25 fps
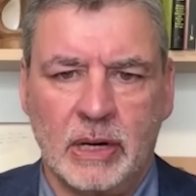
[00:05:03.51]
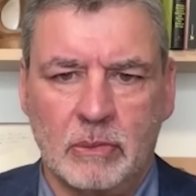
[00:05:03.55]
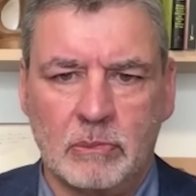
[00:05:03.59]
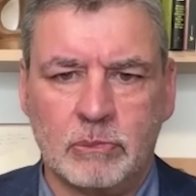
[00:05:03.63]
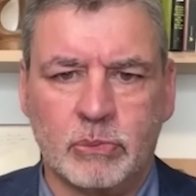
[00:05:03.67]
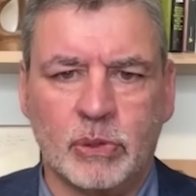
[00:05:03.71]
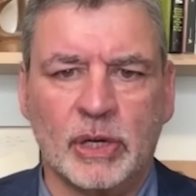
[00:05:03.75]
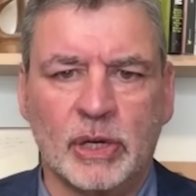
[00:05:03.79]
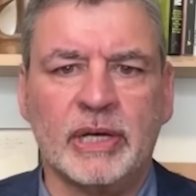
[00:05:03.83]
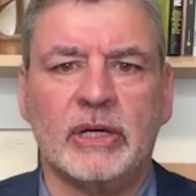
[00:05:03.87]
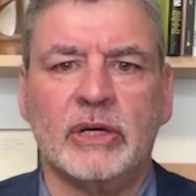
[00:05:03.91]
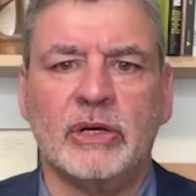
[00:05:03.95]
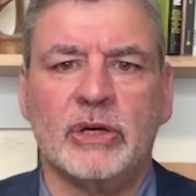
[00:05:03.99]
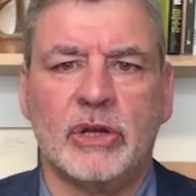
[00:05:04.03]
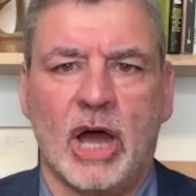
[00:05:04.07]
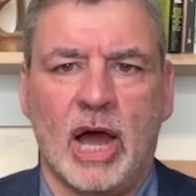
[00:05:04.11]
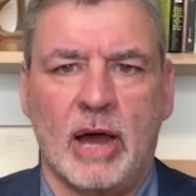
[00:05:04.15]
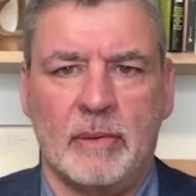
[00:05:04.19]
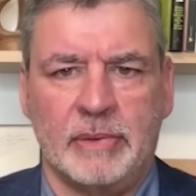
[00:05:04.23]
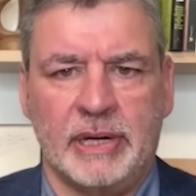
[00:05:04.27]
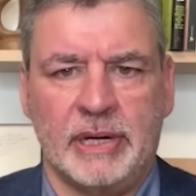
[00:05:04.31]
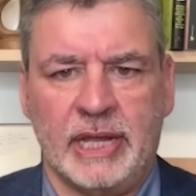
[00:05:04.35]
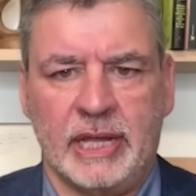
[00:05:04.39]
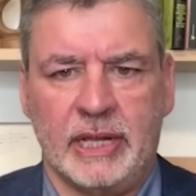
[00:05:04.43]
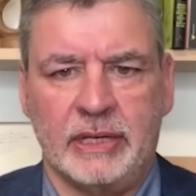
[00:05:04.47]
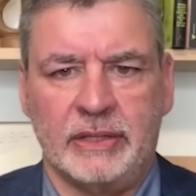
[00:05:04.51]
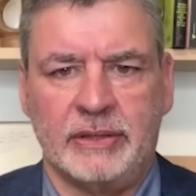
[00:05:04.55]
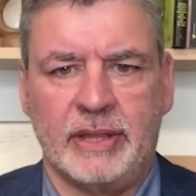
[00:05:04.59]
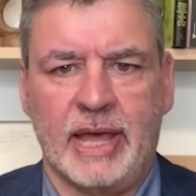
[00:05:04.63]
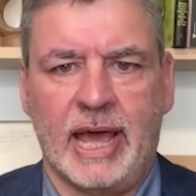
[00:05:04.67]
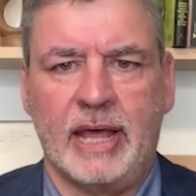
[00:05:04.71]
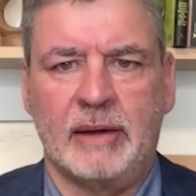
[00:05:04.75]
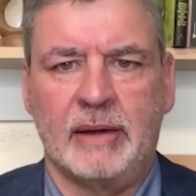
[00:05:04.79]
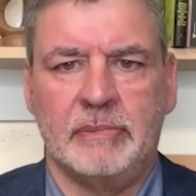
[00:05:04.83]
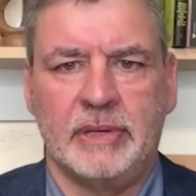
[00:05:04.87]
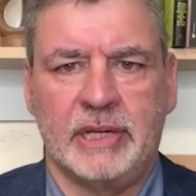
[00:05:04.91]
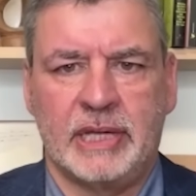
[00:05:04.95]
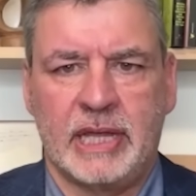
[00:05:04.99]
Britain dominated
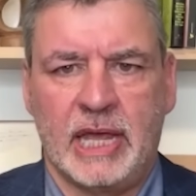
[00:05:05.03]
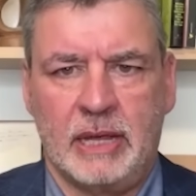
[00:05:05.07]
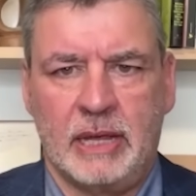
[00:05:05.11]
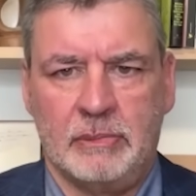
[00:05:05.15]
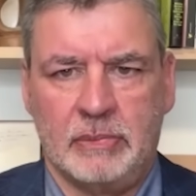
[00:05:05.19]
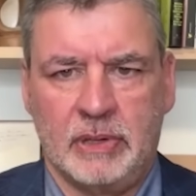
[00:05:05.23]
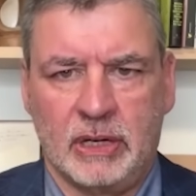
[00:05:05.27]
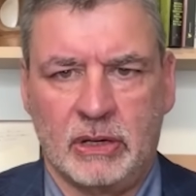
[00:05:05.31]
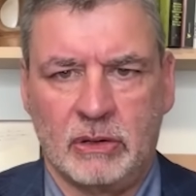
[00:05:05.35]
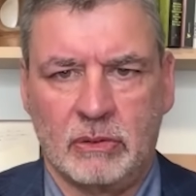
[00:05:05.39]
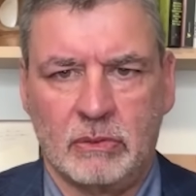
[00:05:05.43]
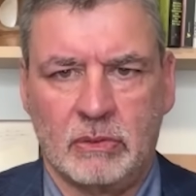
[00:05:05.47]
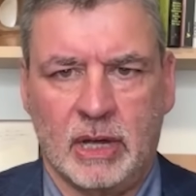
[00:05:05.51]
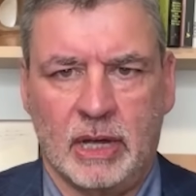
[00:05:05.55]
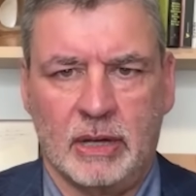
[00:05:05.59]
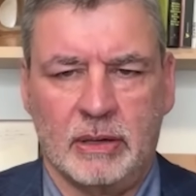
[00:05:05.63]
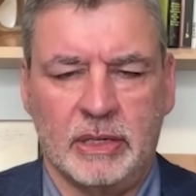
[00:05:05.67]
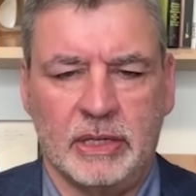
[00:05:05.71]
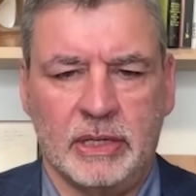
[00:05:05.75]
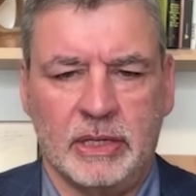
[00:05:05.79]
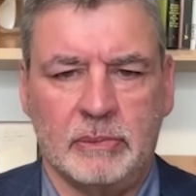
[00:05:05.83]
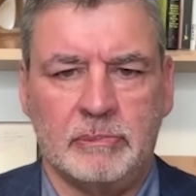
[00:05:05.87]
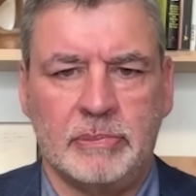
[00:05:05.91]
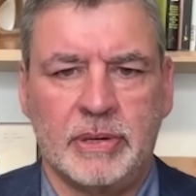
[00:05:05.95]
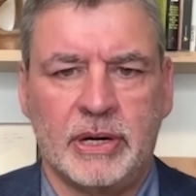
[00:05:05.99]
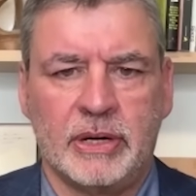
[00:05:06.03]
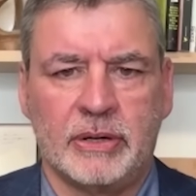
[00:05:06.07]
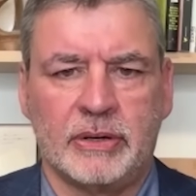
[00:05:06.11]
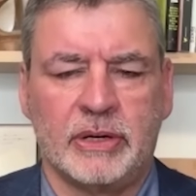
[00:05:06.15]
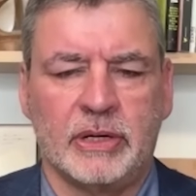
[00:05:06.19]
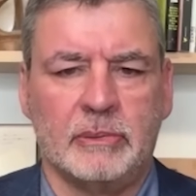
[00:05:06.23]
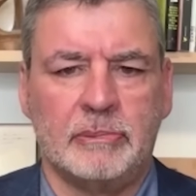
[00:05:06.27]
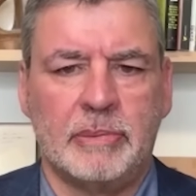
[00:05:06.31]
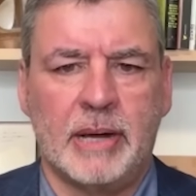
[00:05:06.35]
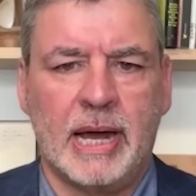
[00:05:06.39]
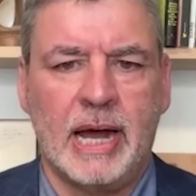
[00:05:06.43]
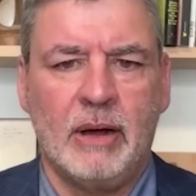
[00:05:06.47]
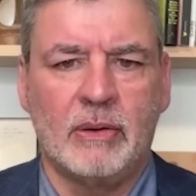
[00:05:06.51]
that and became an
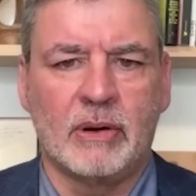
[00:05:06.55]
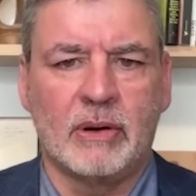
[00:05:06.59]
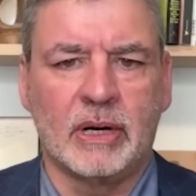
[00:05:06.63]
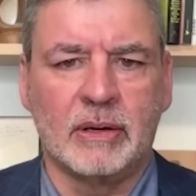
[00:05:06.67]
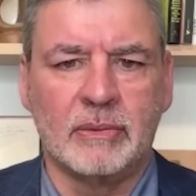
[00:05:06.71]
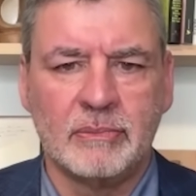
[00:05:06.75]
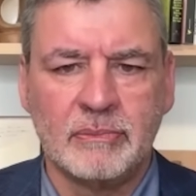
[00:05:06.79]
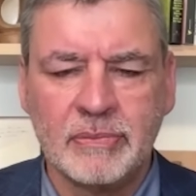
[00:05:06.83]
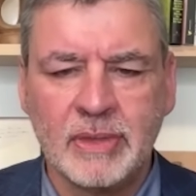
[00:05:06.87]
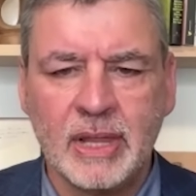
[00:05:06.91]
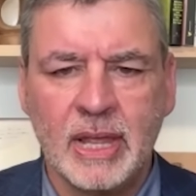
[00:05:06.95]
imperial power.